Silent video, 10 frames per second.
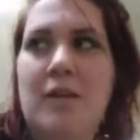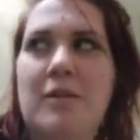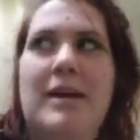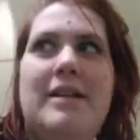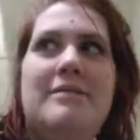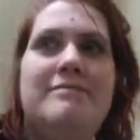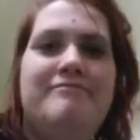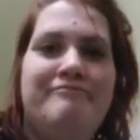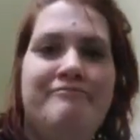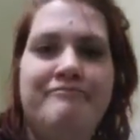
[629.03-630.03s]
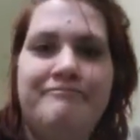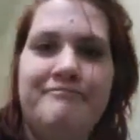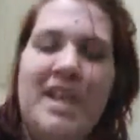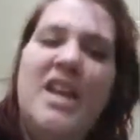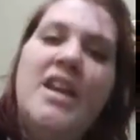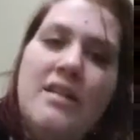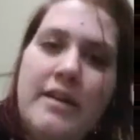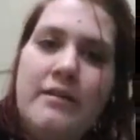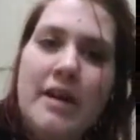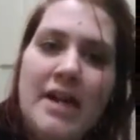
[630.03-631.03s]
Well, he
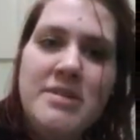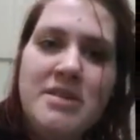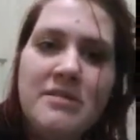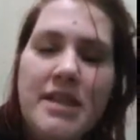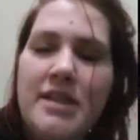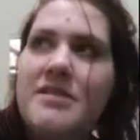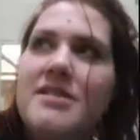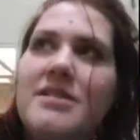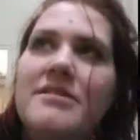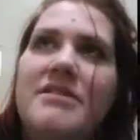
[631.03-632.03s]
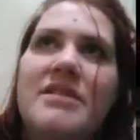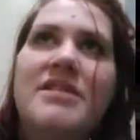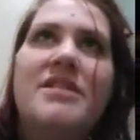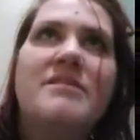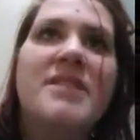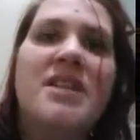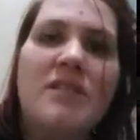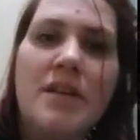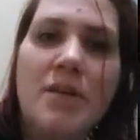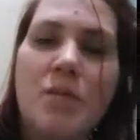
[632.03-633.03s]
already grabbed someone else, so it really doesn't
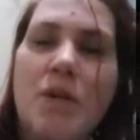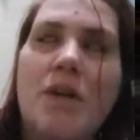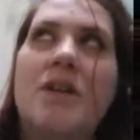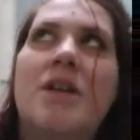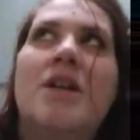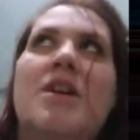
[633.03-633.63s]
matter anymore.